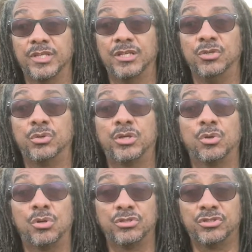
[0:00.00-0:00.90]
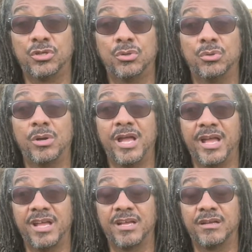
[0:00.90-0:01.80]
You can also
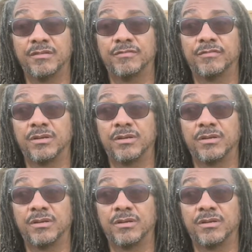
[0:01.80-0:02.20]
have